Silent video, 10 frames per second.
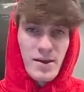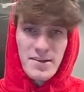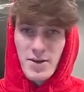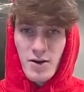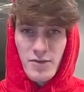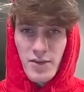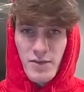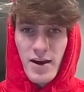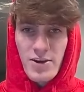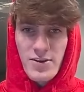So if the
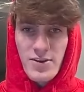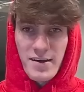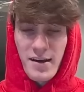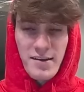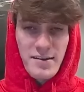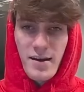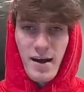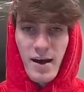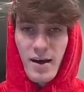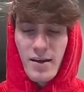variation sticks,
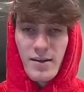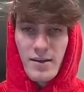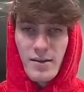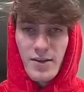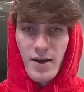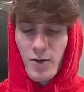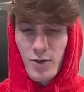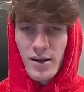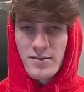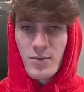the
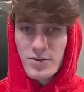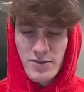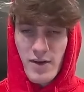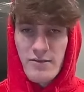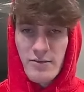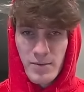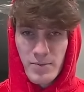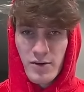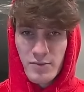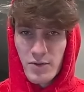organism will survive and
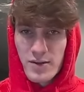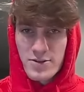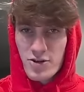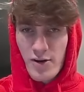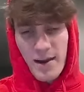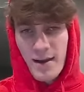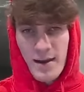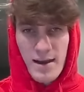reproduce with this trait,